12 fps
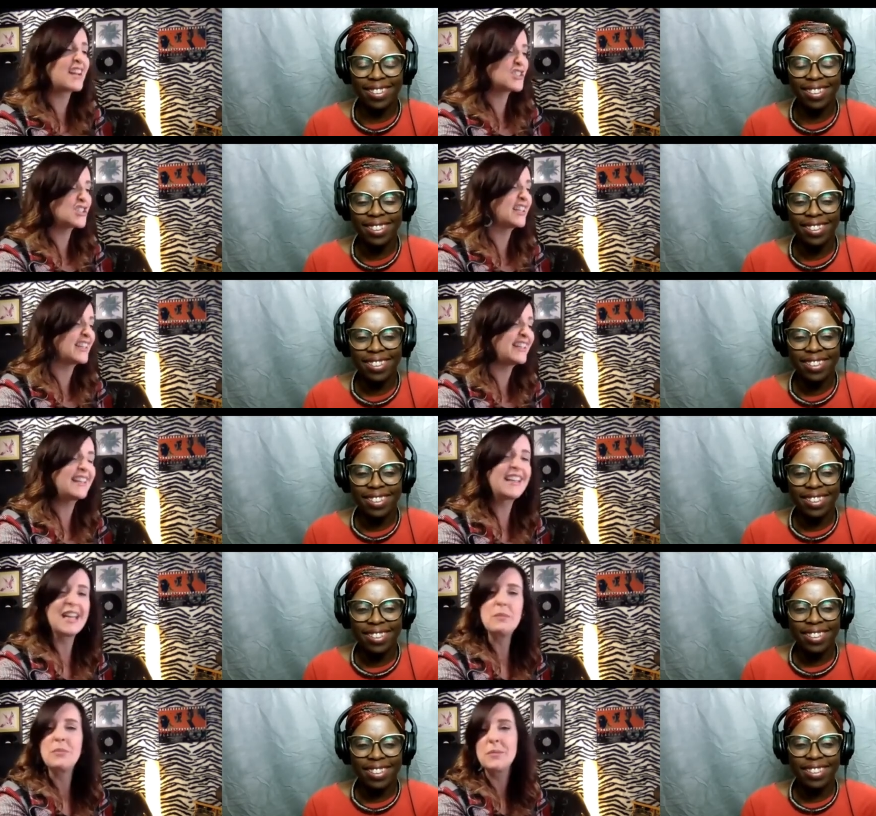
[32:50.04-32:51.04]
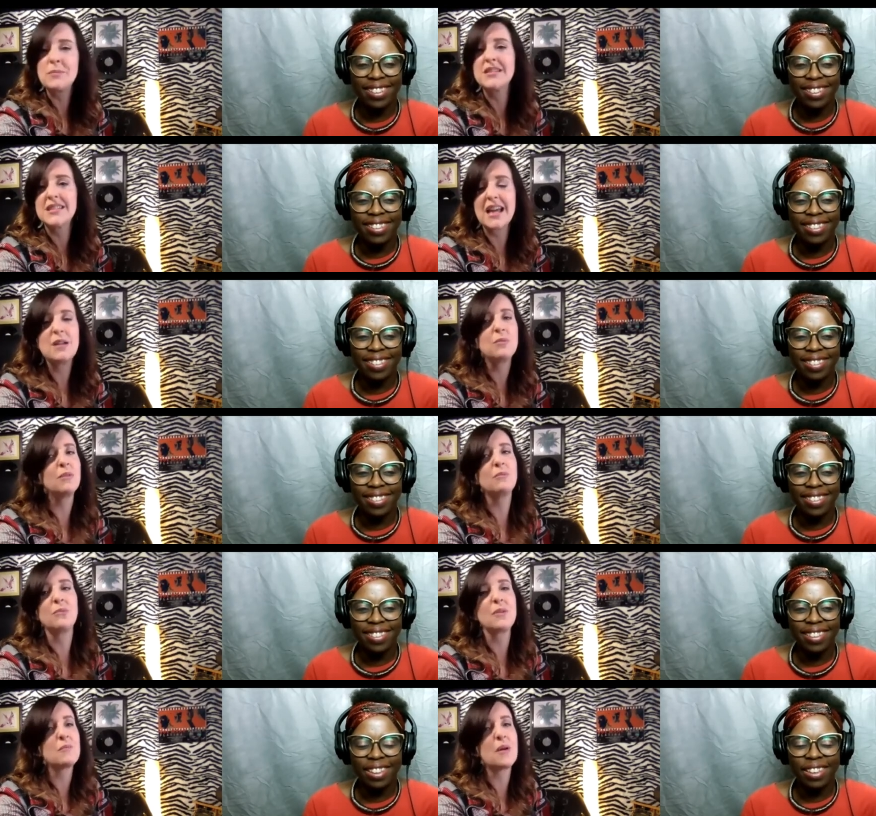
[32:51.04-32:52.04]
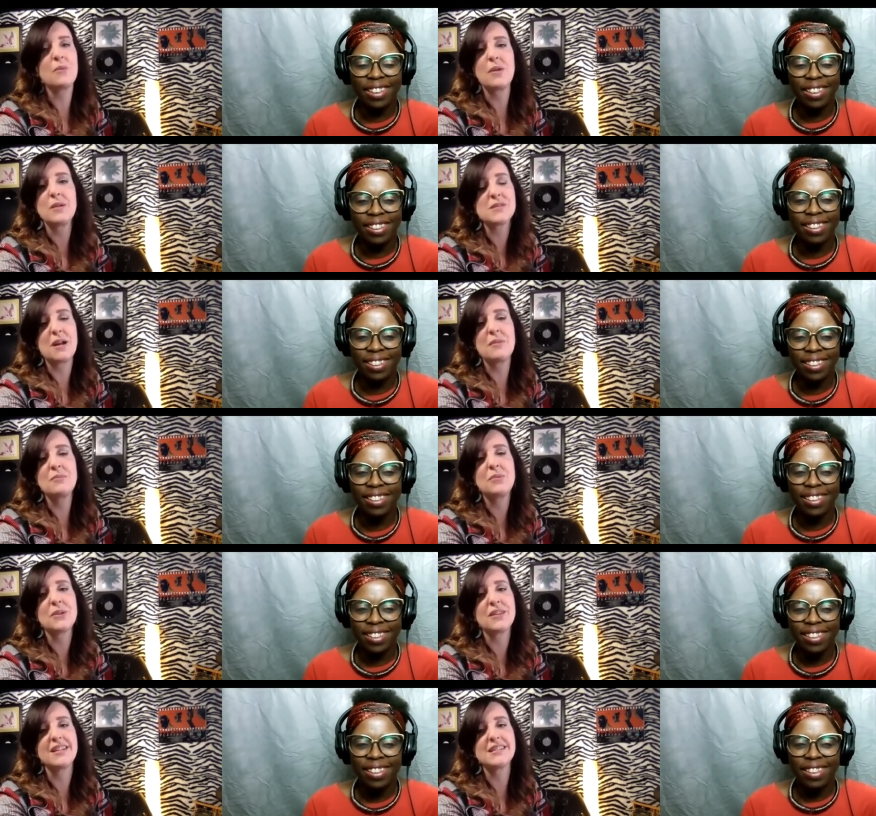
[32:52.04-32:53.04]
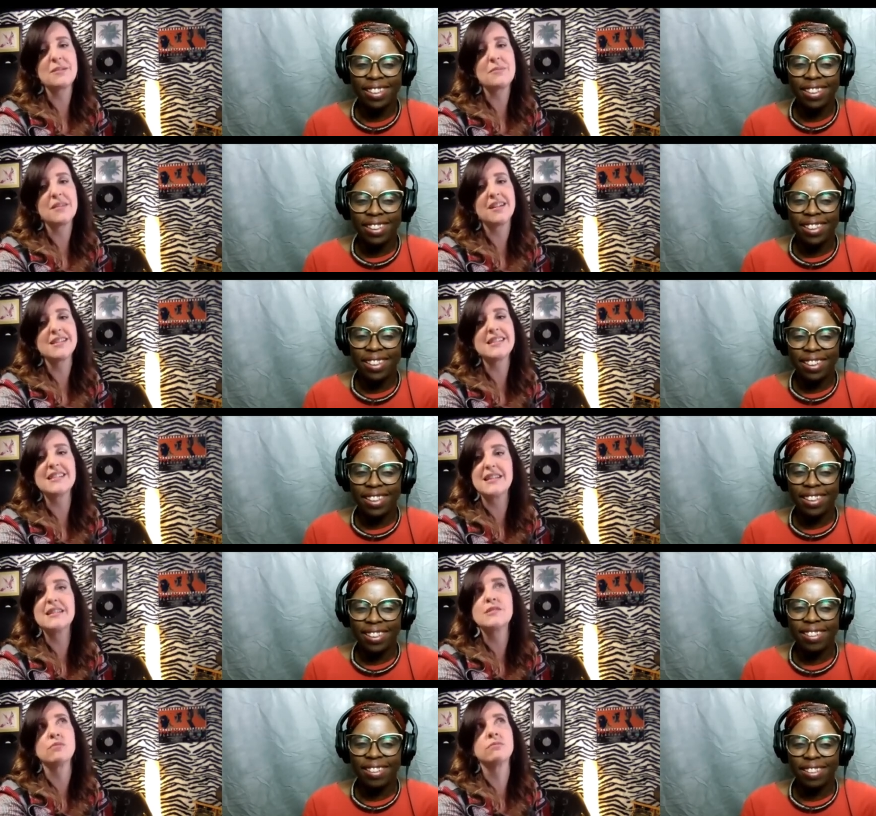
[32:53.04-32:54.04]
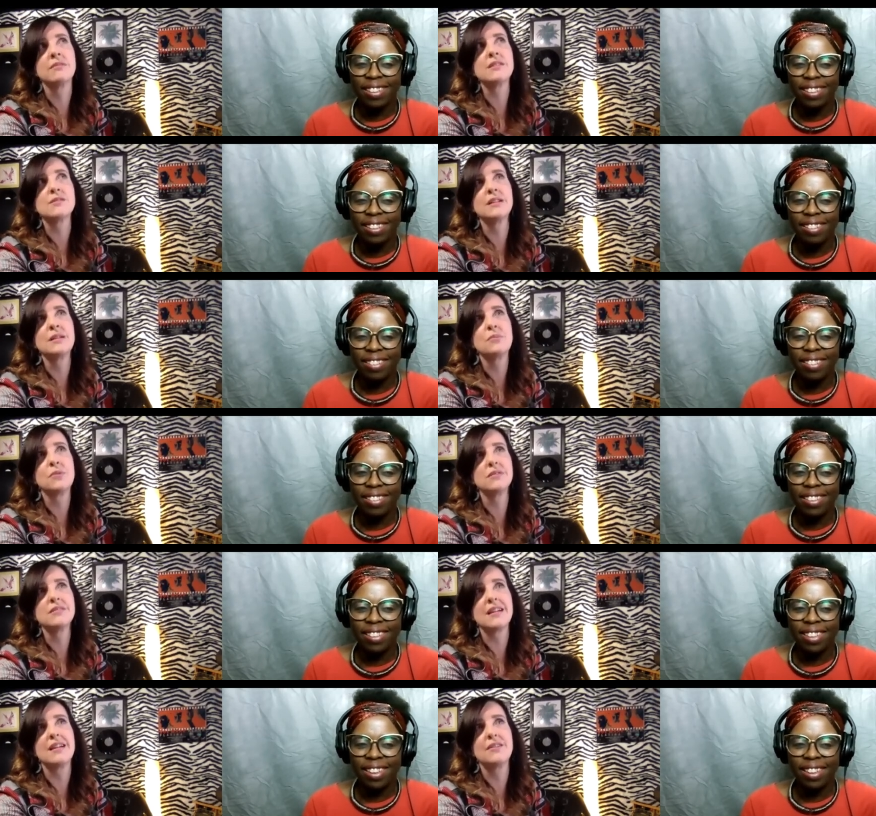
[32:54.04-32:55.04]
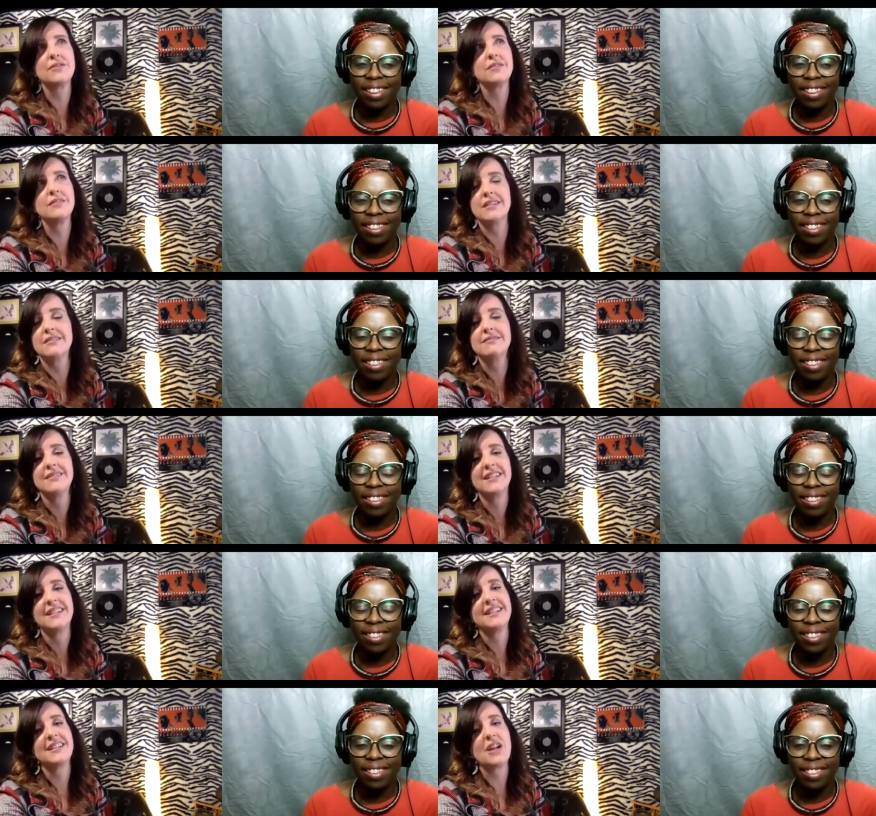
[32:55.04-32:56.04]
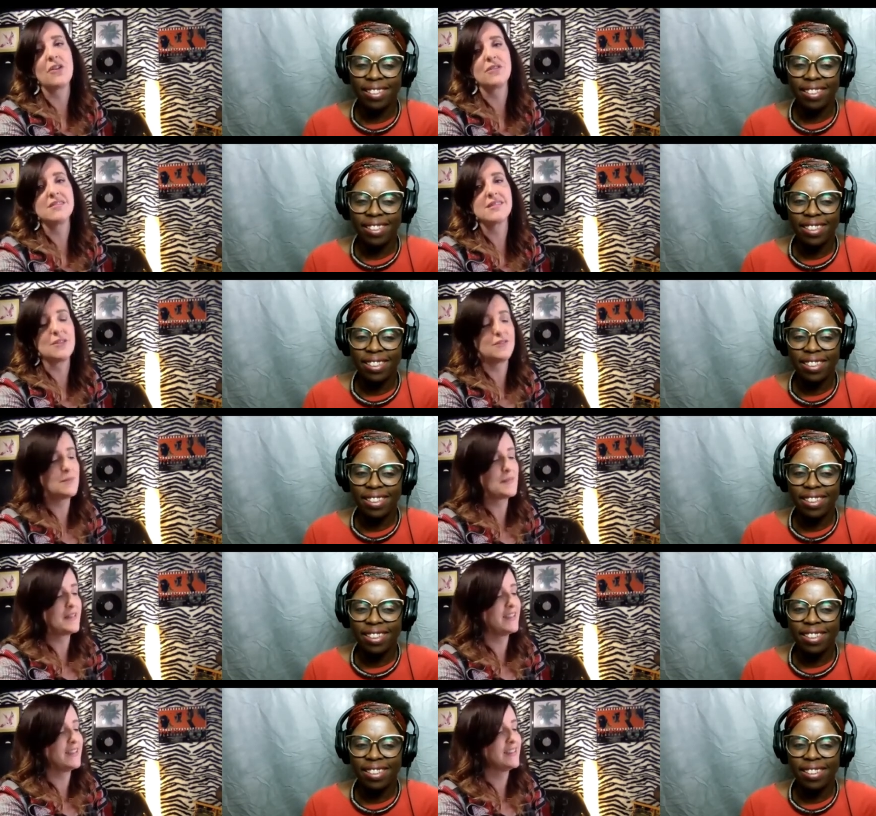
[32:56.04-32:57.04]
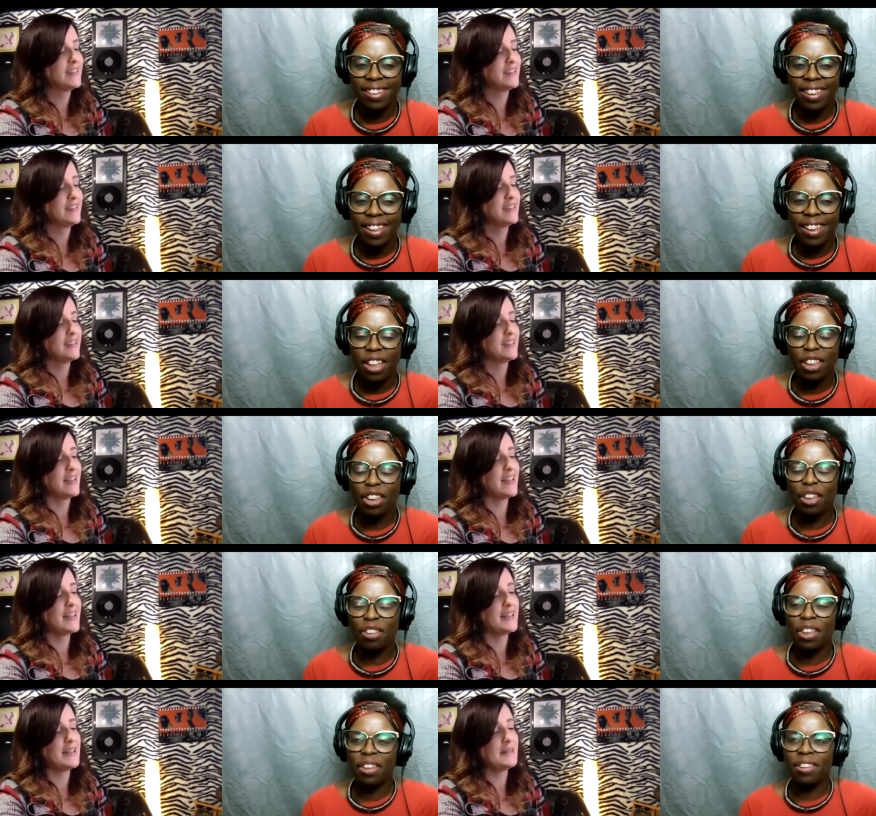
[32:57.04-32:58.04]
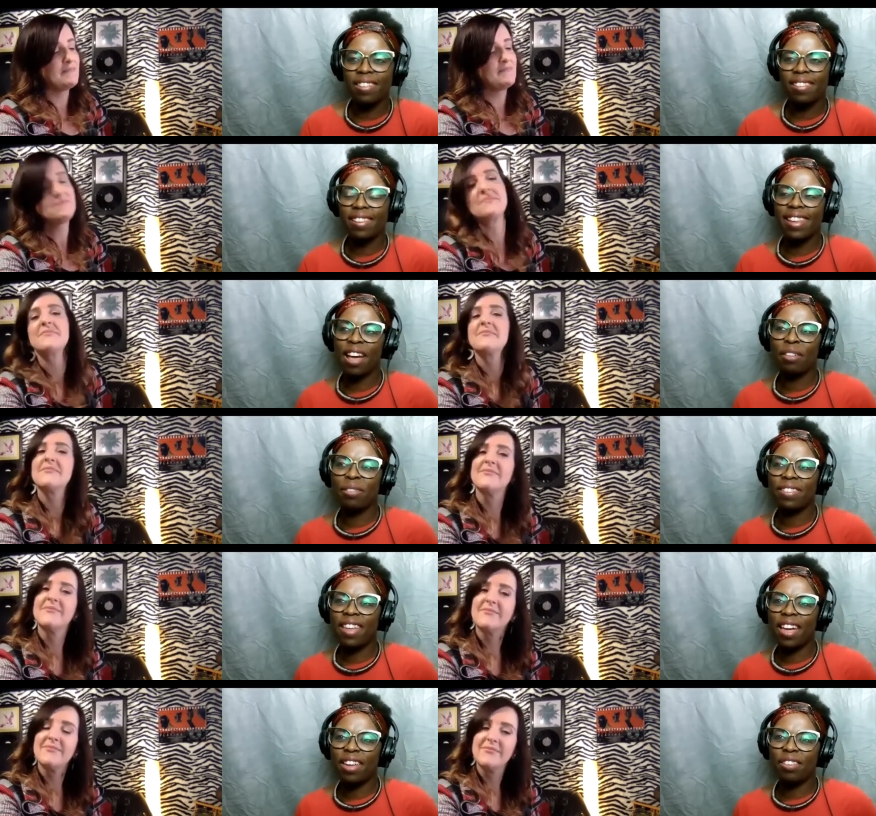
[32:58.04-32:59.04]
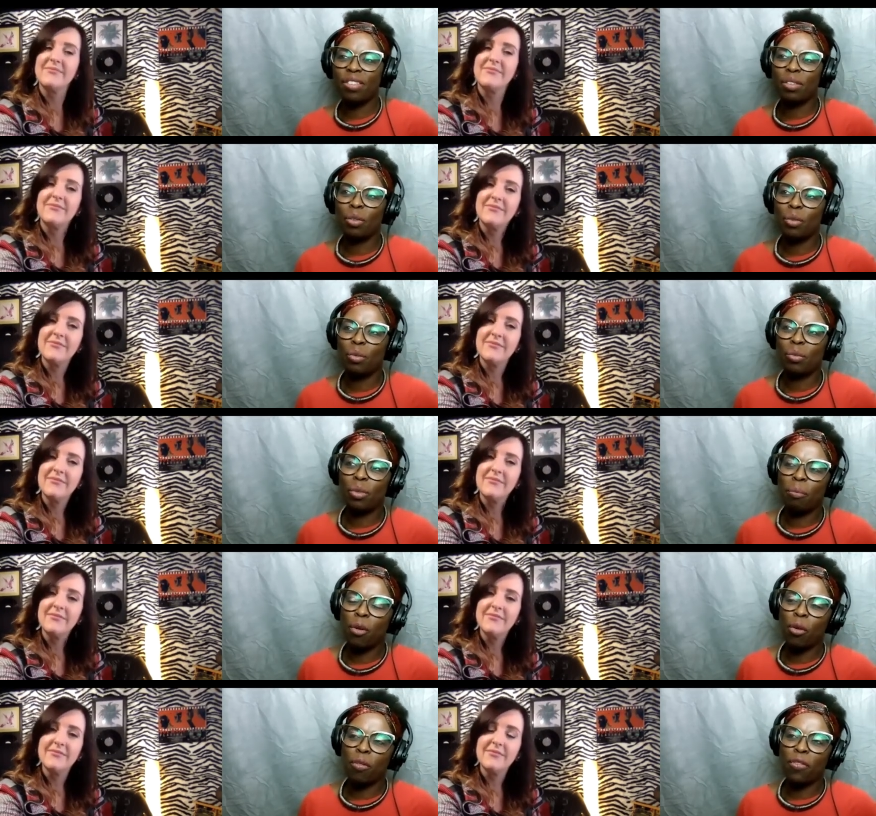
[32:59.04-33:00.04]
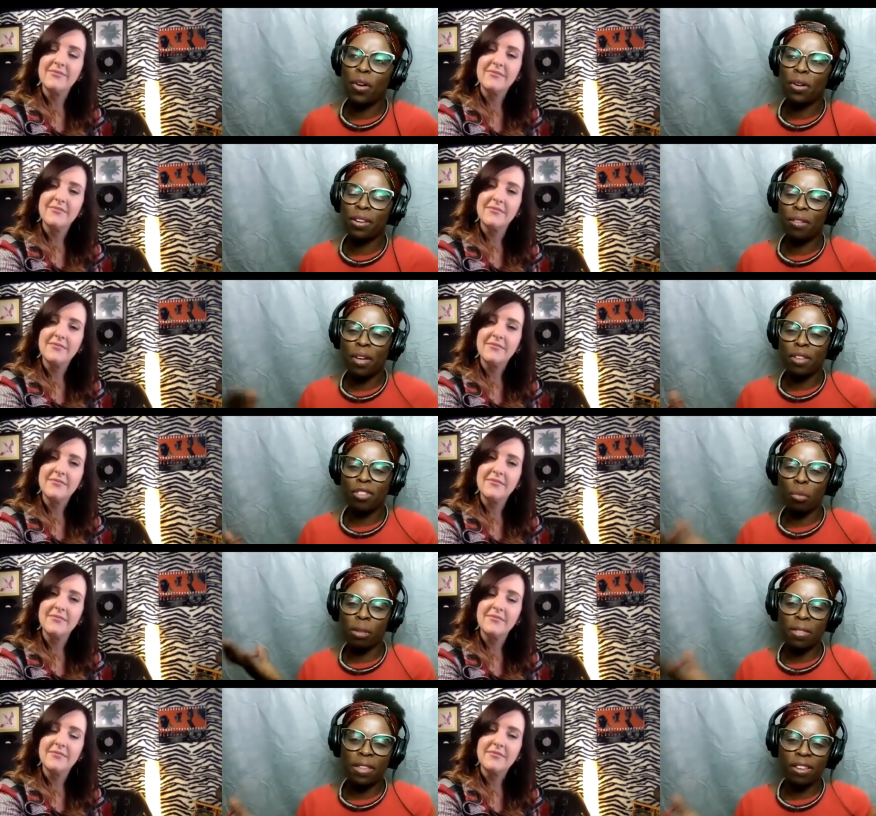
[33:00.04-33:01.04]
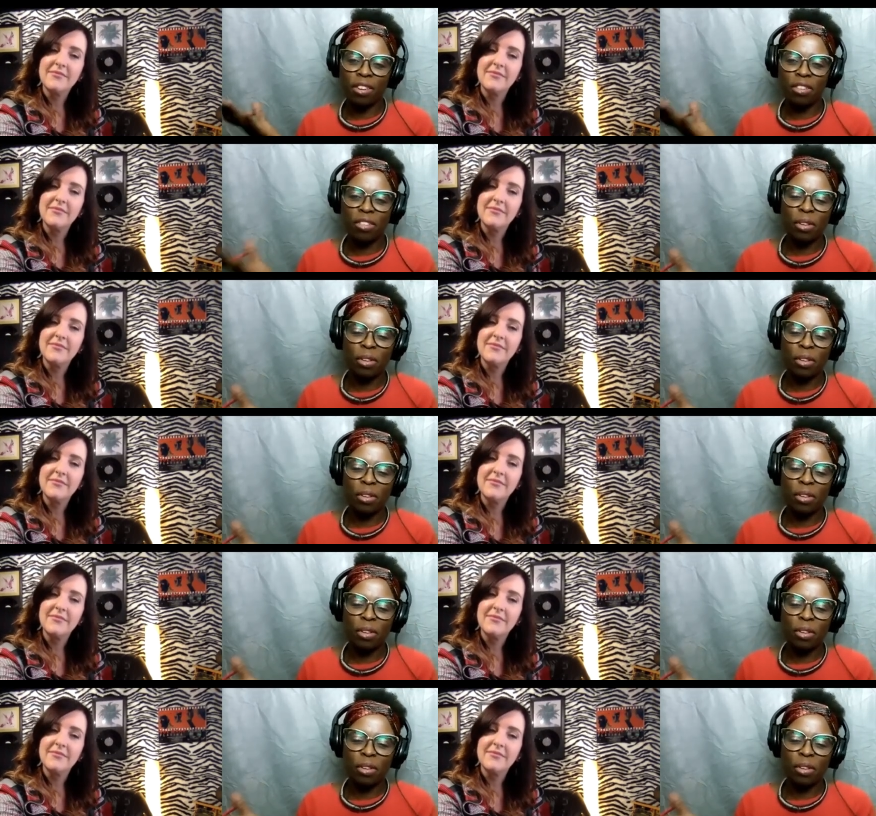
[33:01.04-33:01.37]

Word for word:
Speaker 1: actually keep up to date on, with my yeah. website and put things up there because it is it's really important to have yeah. you know current stuff up there. I think that's um, There's this downside to the
Speaker 2: portfolio. And I've got so many things